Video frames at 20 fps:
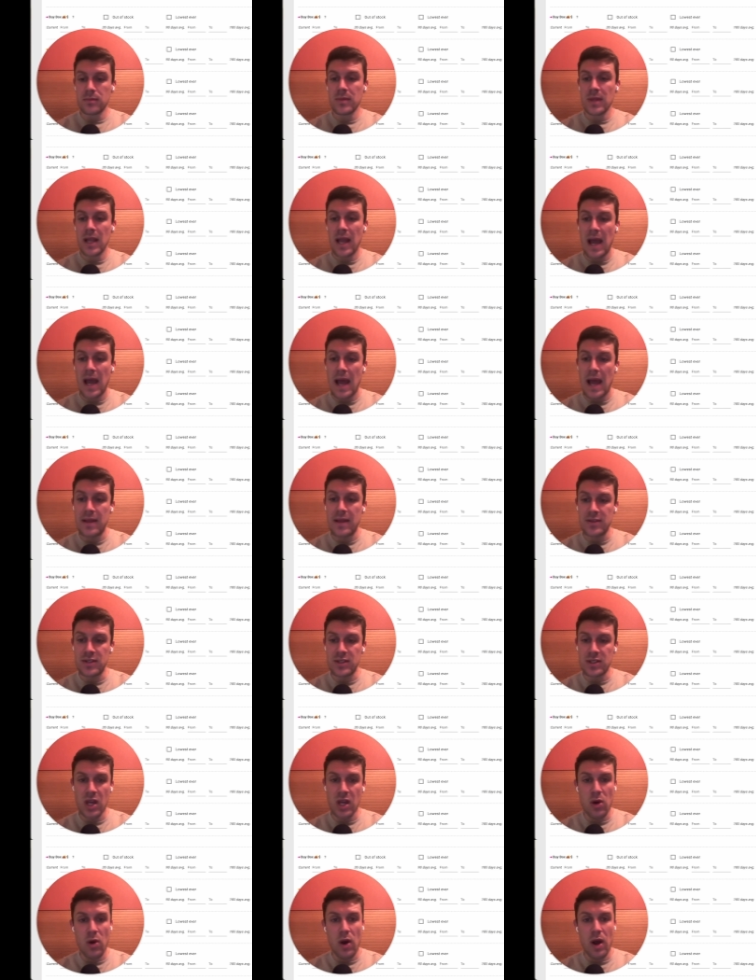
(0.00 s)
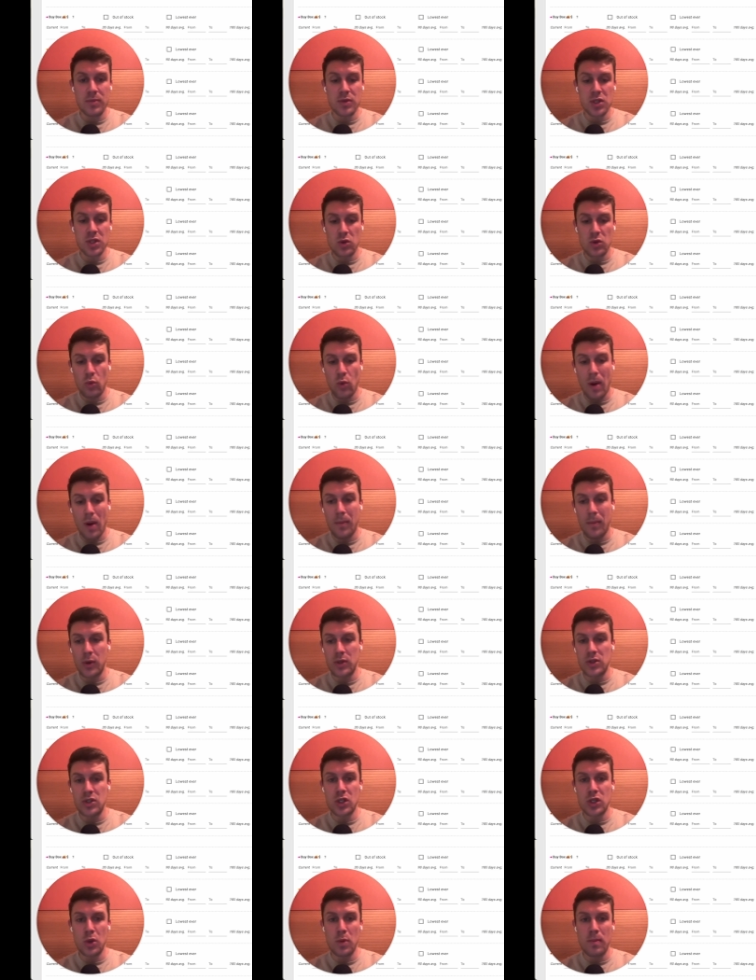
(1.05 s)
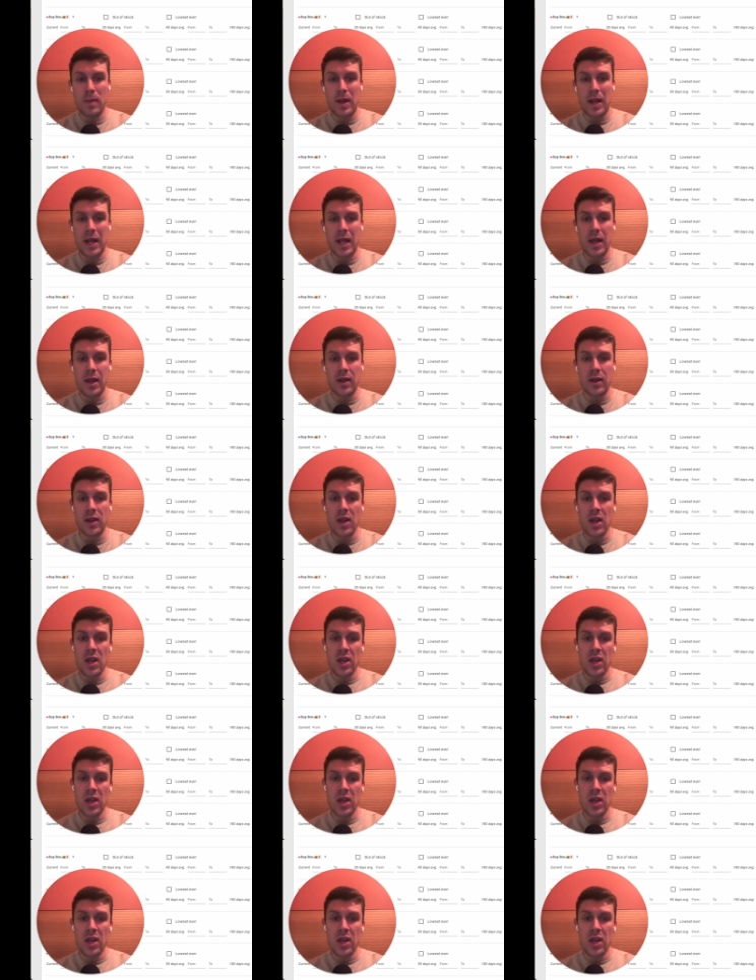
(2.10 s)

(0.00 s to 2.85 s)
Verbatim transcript: and go up to 1.2 million.